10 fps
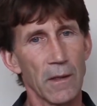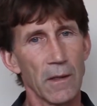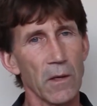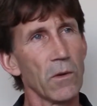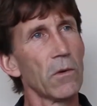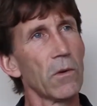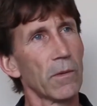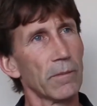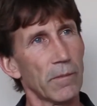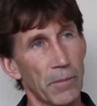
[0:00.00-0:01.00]

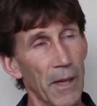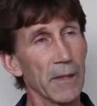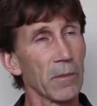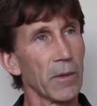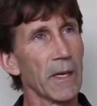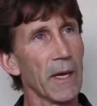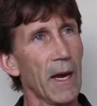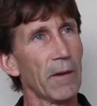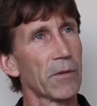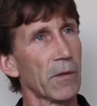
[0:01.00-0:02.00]
you possibly
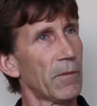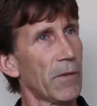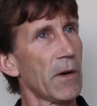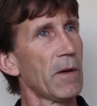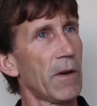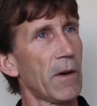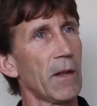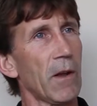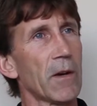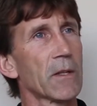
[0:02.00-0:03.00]
have some very, very
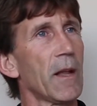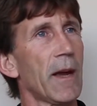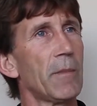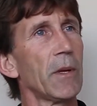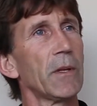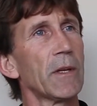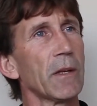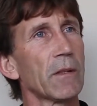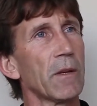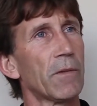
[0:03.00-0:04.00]
large
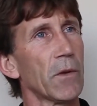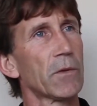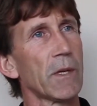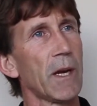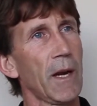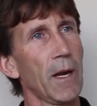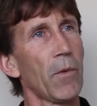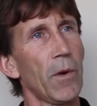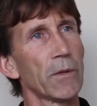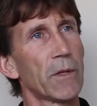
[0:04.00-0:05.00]
liabilities if those retaining
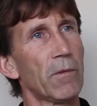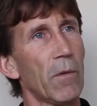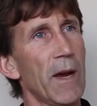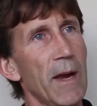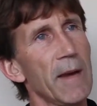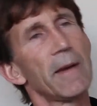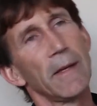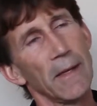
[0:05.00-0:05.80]
walls give way